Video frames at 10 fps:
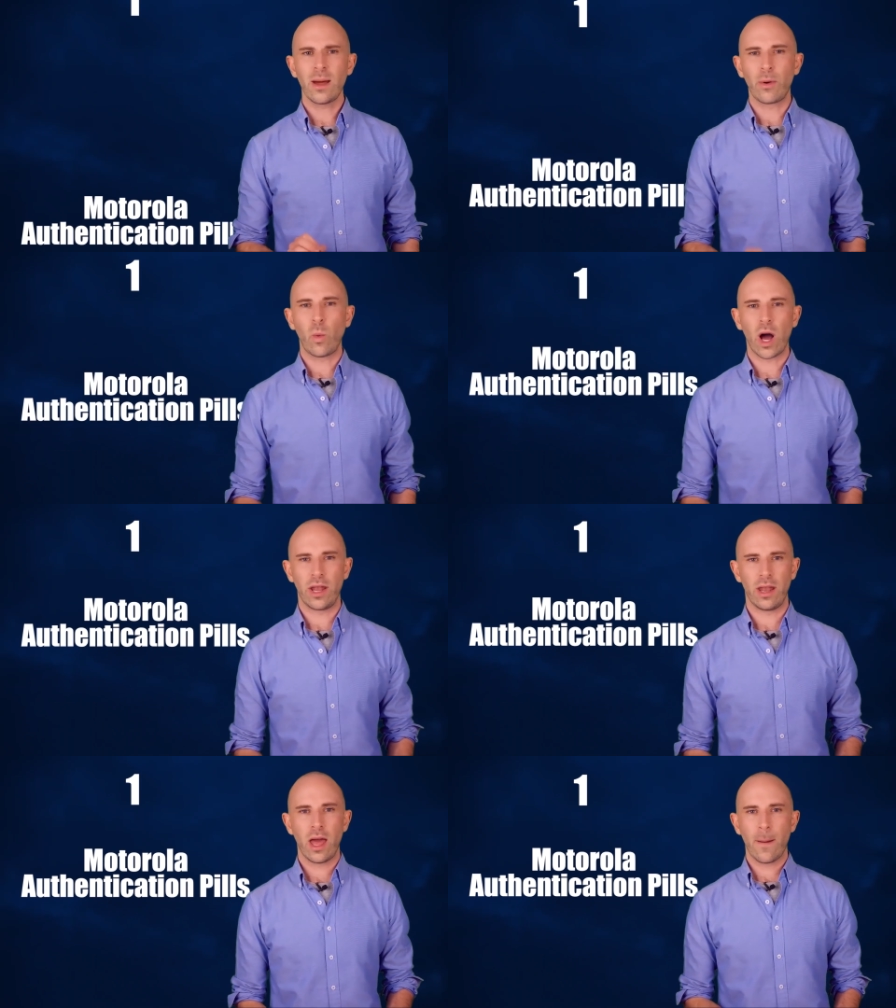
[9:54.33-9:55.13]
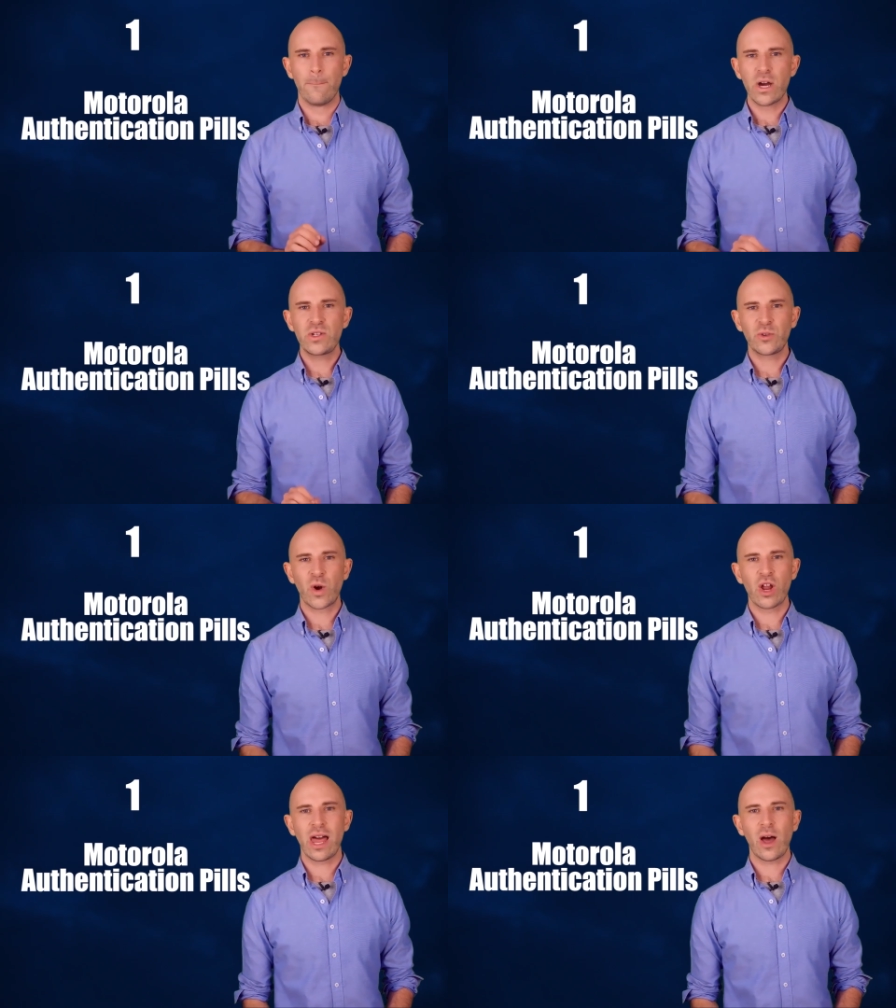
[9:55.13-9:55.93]
Number 1.
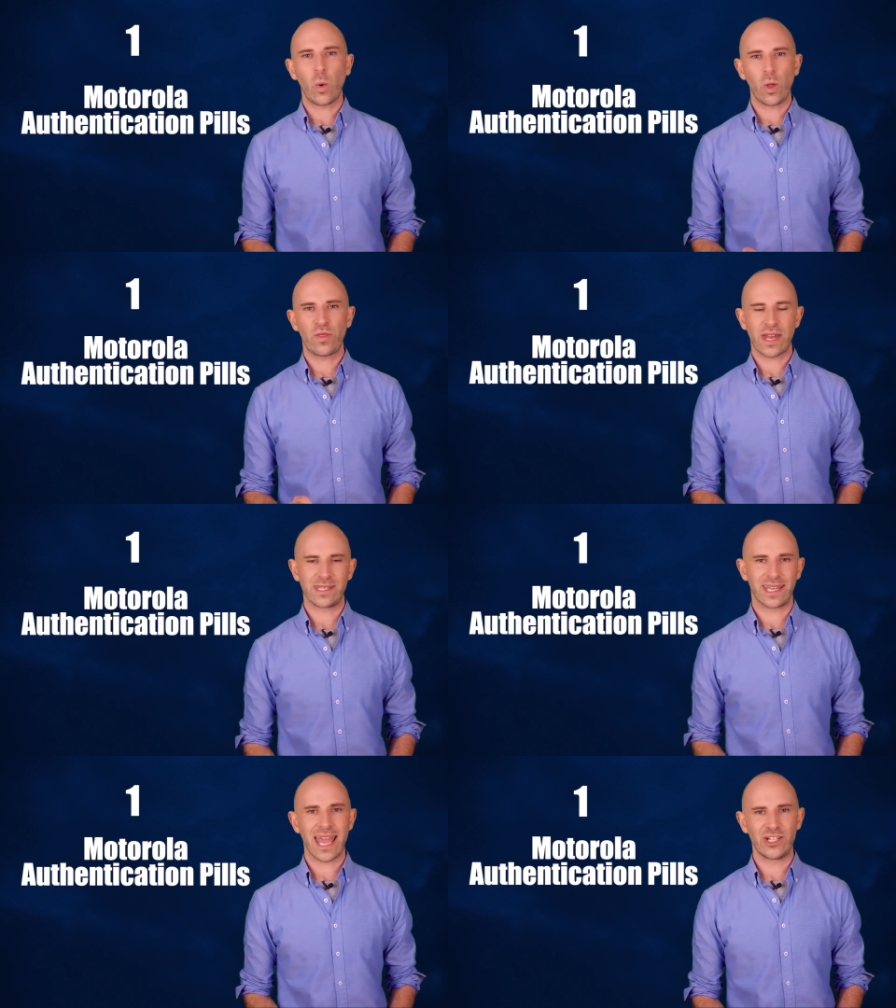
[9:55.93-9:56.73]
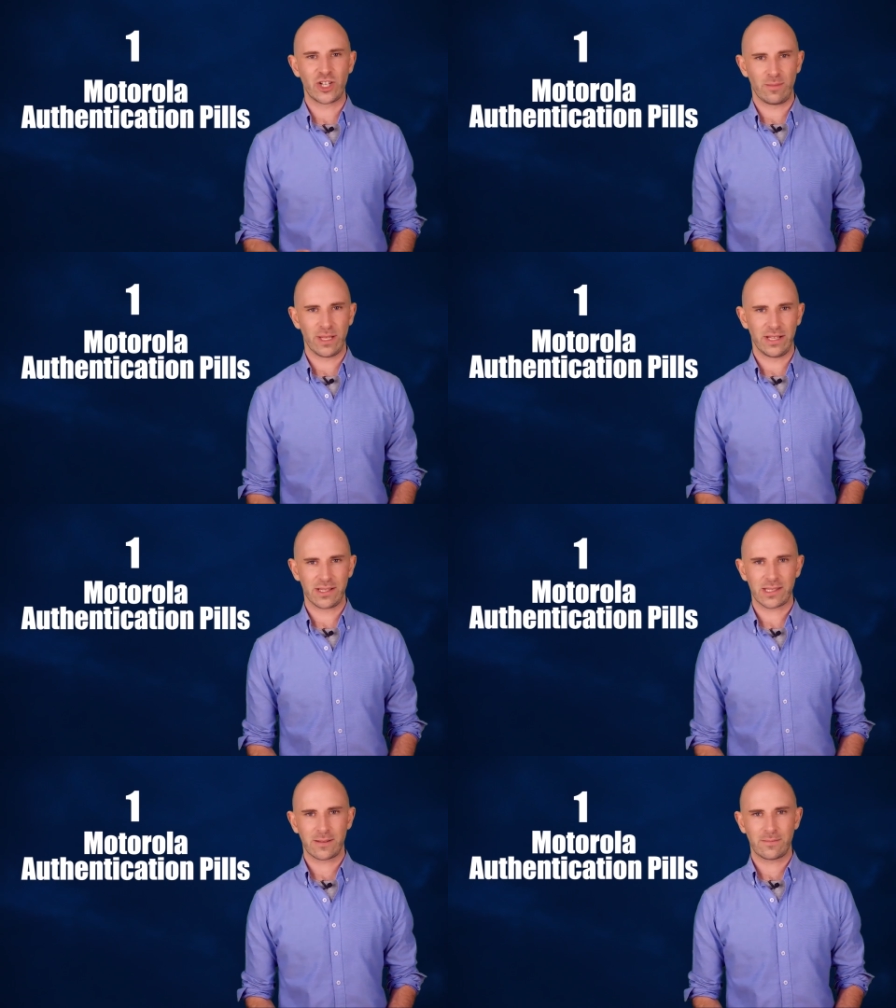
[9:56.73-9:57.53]
Motorola Authentication
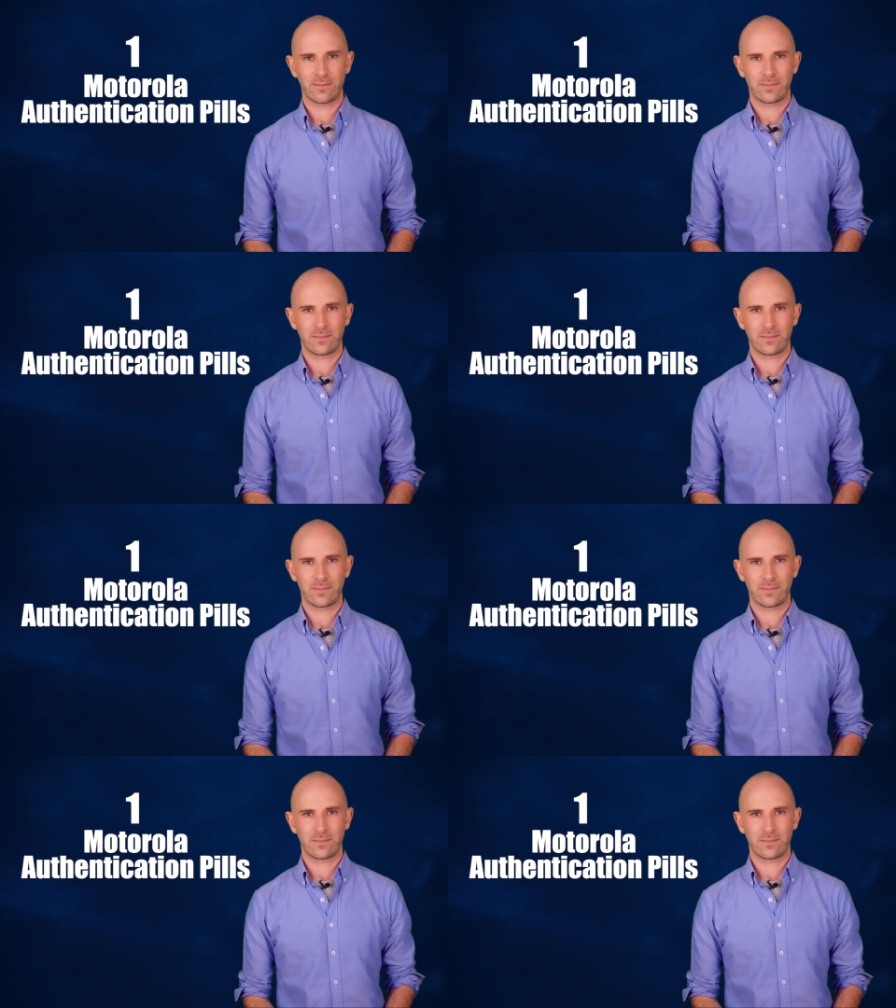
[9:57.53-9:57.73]
Pills